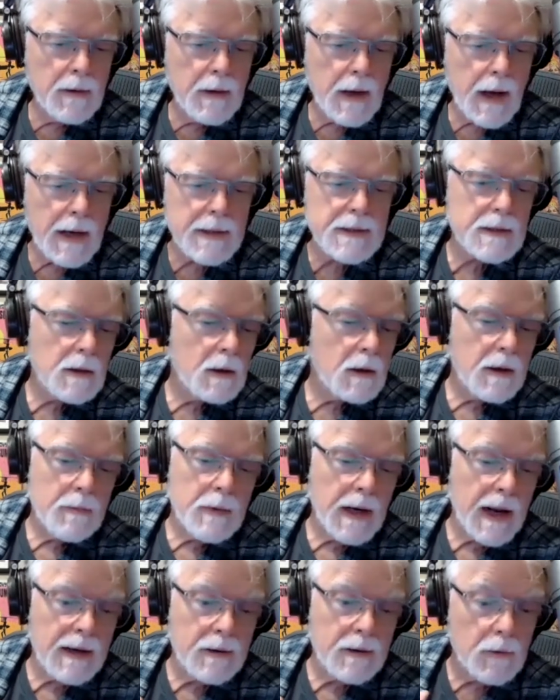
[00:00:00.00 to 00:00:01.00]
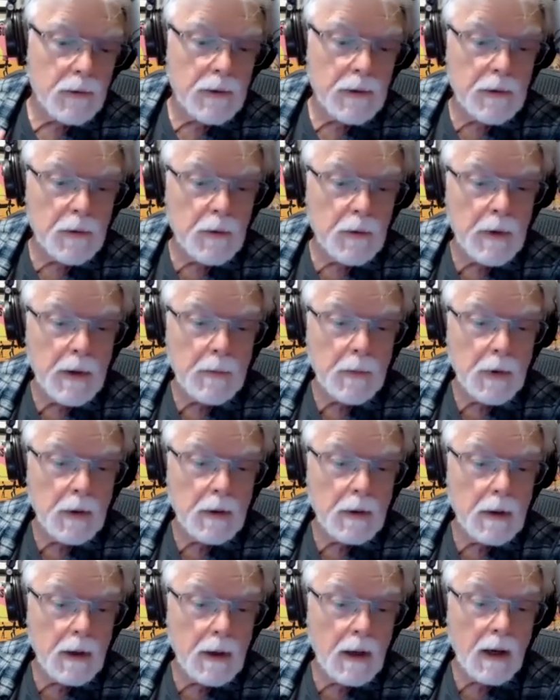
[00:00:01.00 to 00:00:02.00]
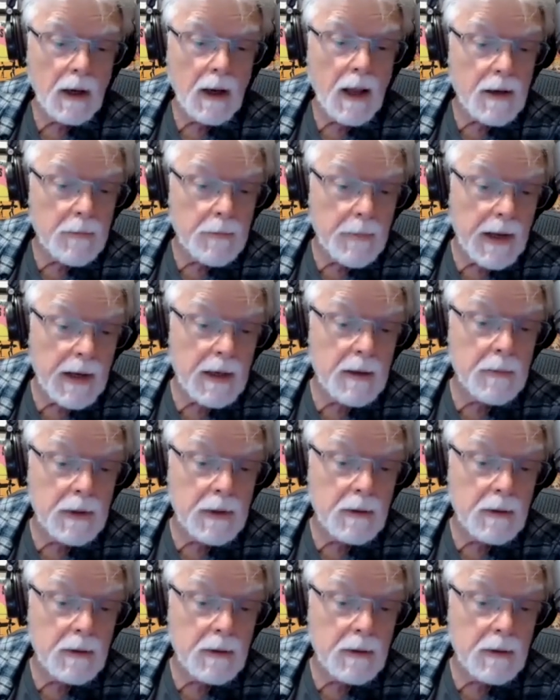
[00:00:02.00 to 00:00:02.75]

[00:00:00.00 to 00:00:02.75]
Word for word: I saw it, but I don't really remember a lot about it.